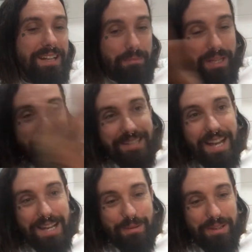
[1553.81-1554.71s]
I've been
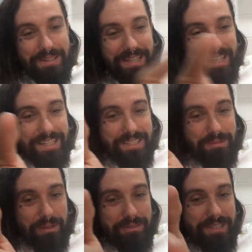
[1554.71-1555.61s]
excited about the tickets
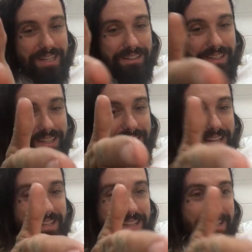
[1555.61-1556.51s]
coming on sale, and
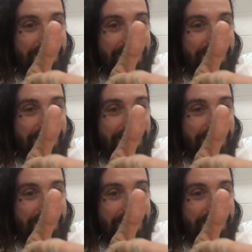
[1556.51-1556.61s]
then